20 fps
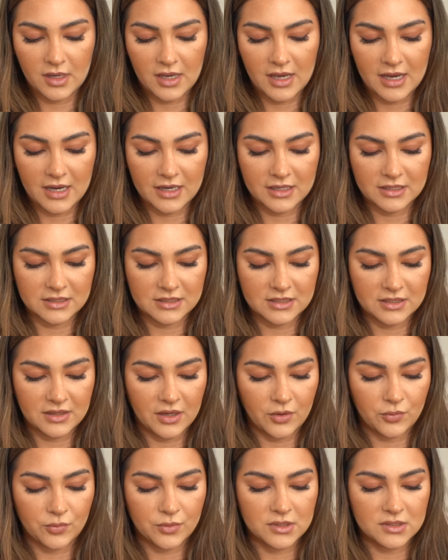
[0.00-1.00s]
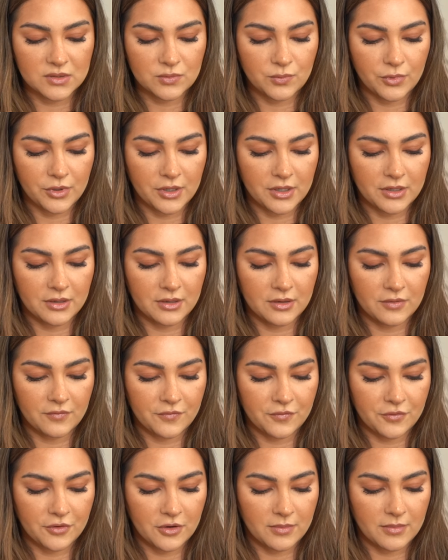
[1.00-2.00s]
And there was one
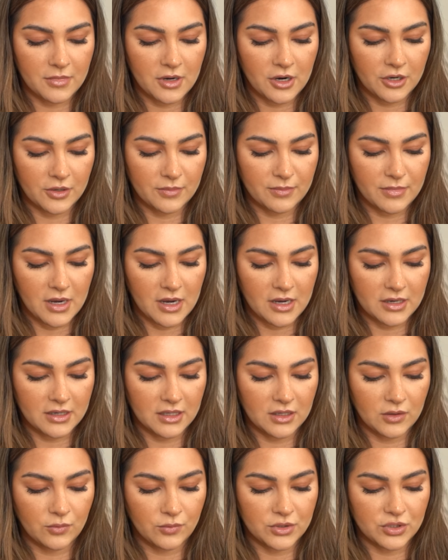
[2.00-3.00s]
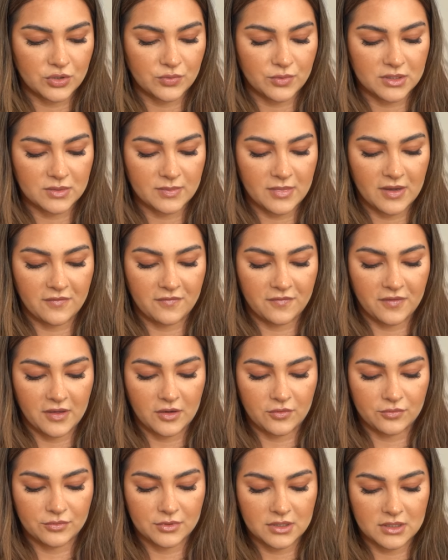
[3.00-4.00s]
from Armani, which was my
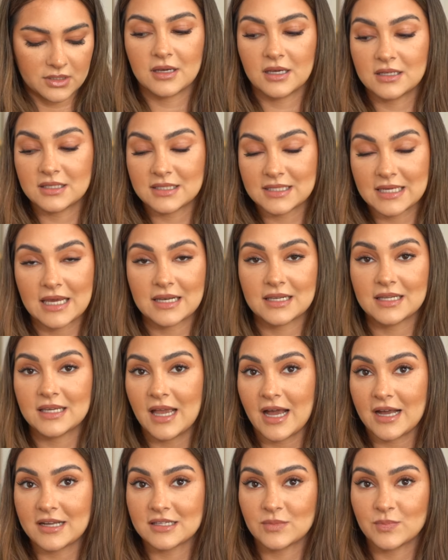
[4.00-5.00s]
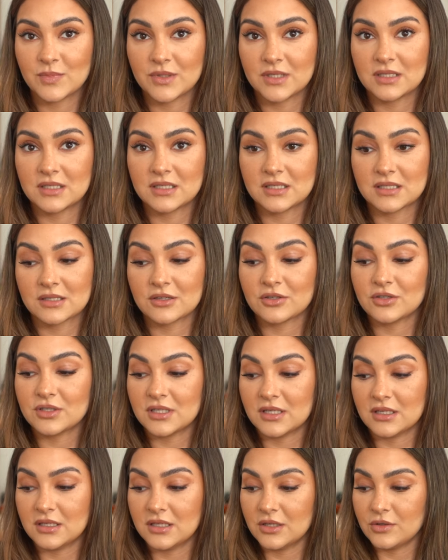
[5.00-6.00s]
favorite. It sadly has been
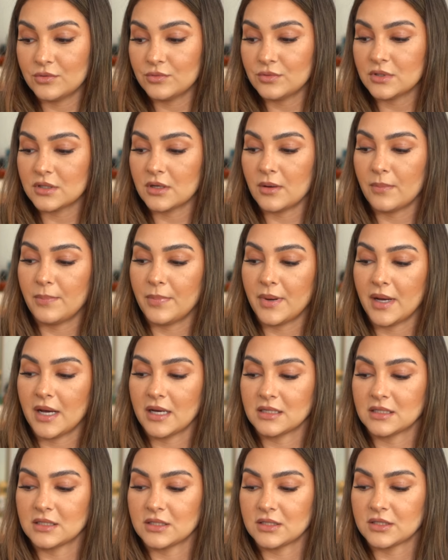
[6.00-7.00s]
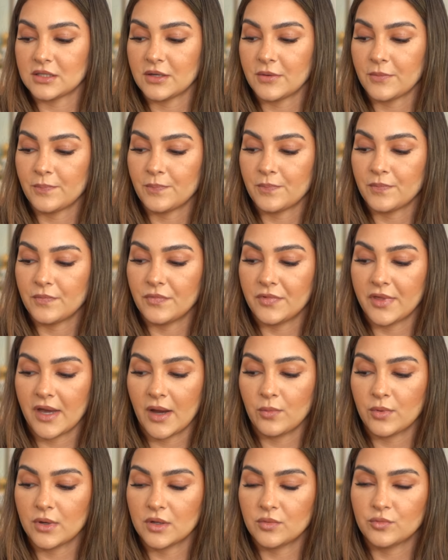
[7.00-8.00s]
discontinued, but
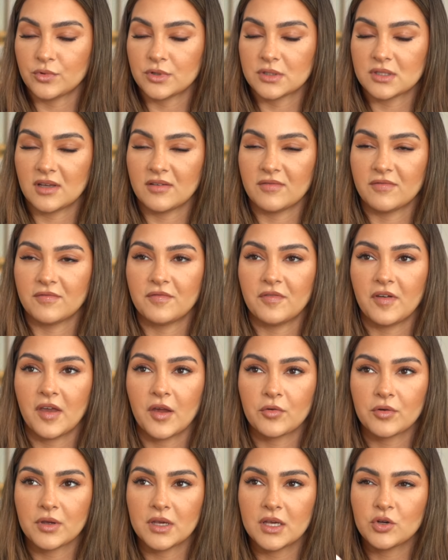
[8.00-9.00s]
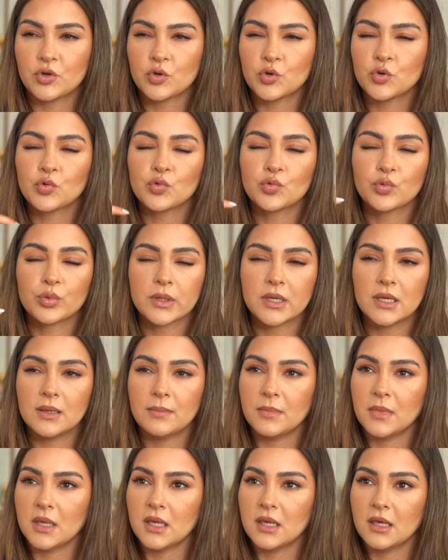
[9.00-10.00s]
that one was a very
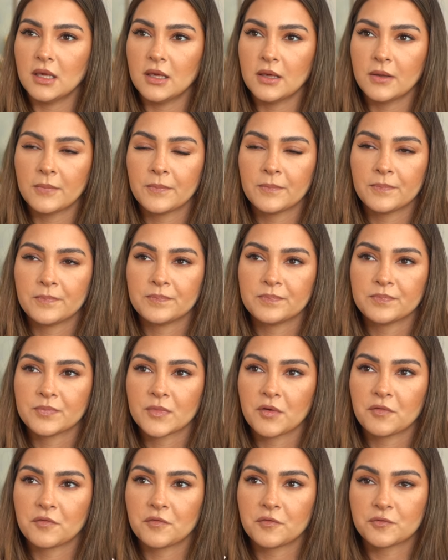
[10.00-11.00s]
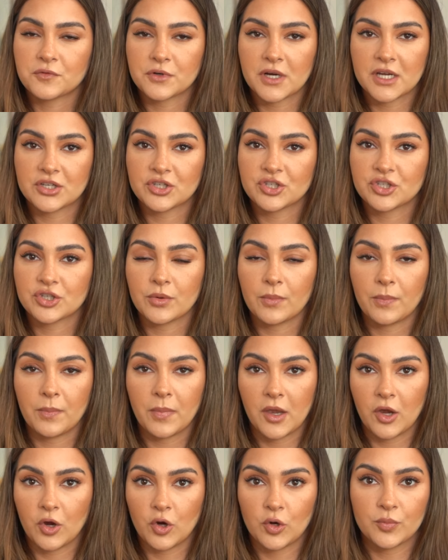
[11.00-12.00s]
creamy, fresh
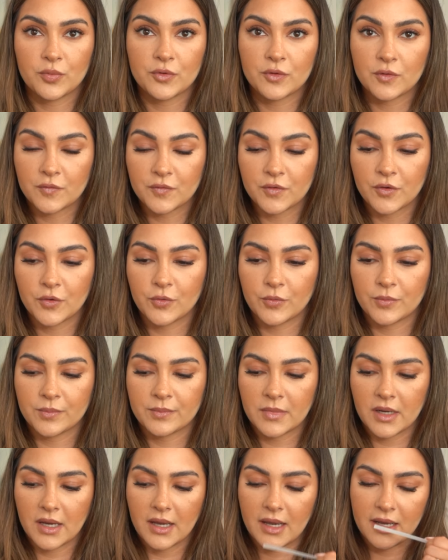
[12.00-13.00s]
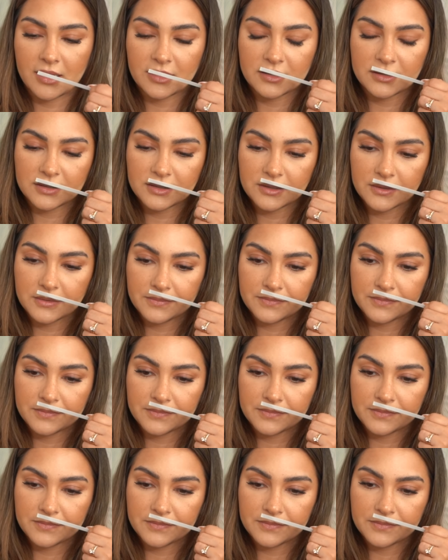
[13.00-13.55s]
pear perfume. And